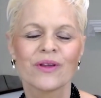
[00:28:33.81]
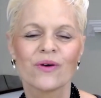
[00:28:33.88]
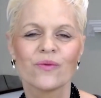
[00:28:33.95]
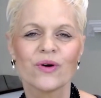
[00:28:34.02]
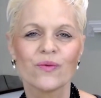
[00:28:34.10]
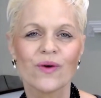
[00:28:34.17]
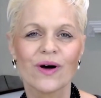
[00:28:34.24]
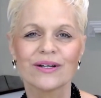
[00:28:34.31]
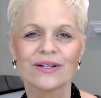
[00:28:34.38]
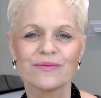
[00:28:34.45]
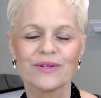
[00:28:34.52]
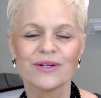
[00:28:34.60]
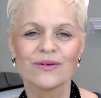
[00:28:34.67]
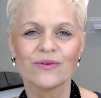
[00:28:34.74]
We
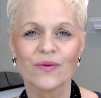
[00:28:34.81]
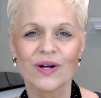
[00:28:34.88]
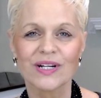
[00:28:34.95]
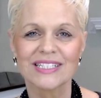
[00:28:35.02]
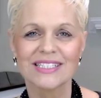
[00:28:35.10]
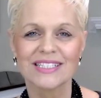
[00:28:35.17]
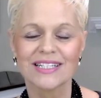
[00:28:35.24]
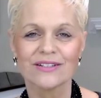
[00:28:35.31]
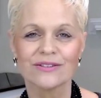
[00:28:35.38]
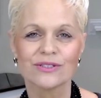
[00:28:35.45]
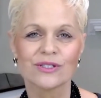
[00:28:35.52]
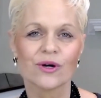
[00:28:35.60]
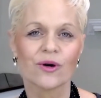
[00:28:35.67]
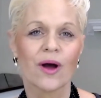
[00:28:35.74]
welcome you. We want to see you.
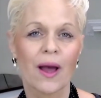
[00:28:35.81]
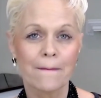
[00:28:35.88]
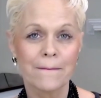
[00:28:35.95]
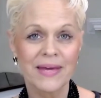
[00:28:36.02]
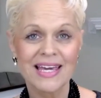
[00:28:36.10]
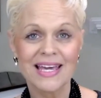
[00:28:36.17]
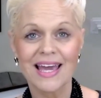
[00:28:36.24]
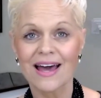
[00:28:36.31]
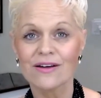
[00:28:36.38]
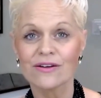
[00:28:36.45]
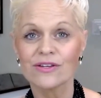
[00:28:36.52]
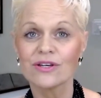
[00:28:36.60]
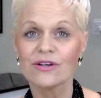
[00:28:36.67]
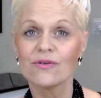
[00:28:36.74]
So
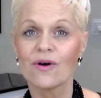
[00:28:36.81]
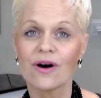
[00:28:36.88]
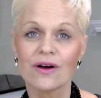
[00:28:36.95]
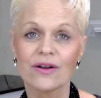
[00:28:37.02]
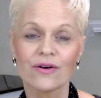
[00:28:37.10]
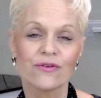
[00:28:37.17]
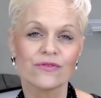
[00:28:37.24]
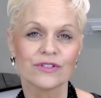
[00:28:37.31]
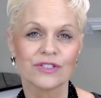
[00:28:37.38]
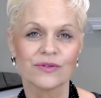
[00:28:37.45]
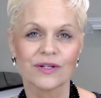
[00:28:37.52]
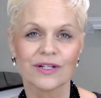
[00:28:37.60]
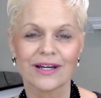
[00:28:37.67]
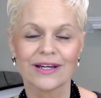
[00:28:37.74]
PLU on over
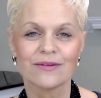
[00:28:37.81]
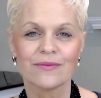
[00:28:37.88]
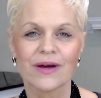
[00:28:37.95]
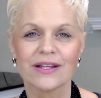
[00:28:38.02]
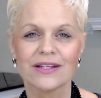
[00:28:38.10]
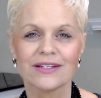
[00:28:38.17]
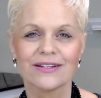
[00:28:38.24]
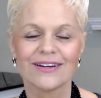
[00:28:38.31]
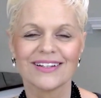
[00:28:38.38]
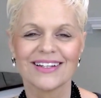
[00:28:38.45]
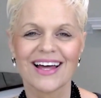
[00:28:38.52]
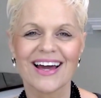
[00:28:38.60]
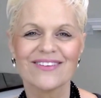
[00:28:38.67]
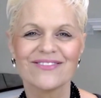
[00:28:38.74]
to
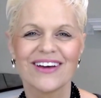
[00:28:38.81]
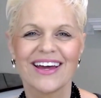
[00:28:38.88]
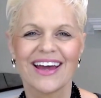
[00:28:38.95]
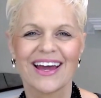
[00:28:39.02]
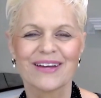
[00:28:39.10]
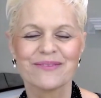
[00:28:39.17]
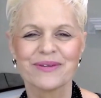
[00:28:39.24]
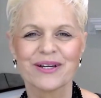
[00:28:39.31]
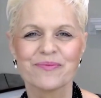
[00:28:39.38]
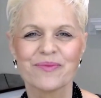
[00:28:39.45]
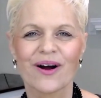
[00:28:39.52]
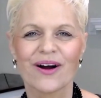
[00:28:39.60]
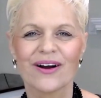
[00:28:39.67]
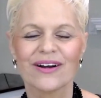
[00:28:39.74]
ignitehumanity.live and be a
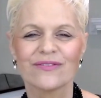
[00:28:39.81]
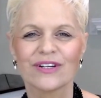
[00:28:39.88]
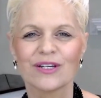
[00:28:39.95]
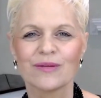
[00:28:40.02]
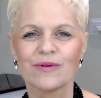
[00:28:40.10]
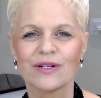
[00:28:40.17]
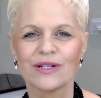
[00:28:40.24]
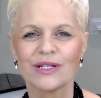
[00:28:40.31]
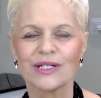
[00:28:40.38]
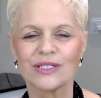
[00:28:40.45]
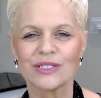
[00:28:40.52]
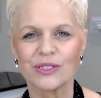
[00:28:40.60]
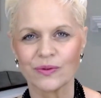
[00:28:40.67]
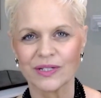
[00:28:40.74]
part of a community
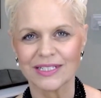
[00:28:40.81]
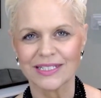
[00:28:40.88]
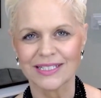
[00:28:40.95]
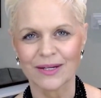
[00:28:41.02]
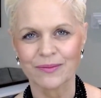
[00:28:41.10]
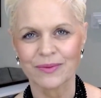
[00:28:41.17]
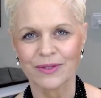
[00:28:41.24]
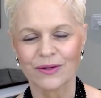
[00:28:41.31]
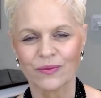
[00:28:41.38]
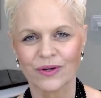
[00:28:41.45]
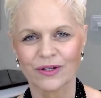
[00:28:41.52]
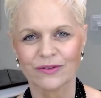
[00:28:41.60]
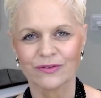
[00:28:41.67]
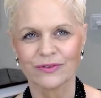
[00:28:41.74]
doing something
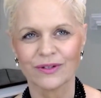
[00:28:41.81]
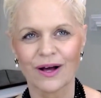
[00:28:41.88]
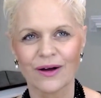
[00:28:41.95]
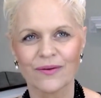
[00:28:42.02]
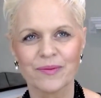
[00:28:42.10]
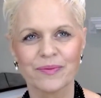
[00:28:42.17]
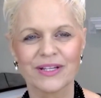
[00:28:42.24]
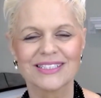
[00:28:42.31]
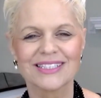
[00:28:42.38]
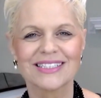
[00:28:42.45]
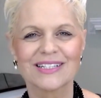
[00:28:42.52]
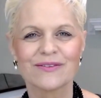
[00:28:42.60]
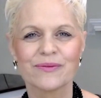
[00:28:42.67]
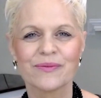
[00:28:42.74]
wonderful. All right.
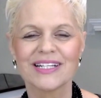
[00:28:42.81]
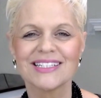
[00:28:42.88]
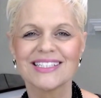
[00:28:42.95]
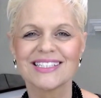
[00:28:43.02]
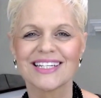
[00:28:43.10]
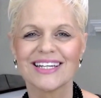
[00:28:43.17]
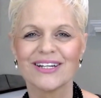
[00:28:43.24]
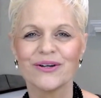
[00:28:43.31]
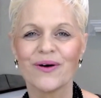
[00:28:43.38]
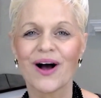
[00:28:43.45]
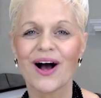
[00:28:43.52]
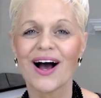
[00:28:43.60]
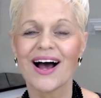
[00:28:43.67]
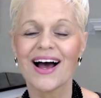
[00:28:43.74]
Blessings, everybody. See you
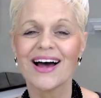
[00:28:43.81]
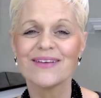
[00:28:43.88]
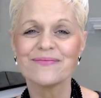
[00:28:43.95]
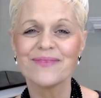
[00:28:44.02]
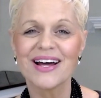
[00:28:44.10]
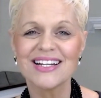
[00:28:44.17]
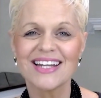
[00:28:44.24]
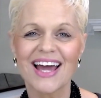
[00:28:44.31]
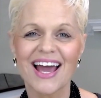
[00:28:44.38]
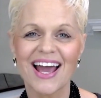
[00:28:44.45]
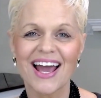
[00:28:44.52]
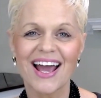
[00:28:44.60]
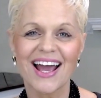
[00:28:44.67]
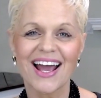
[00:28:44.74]
on
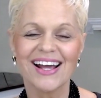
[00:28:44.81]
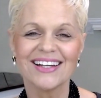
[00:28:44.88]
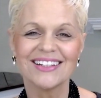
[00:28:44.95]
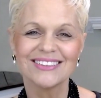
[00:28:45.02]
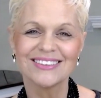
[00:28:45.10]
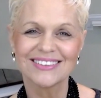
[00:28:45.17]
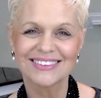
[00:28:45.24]
Monday.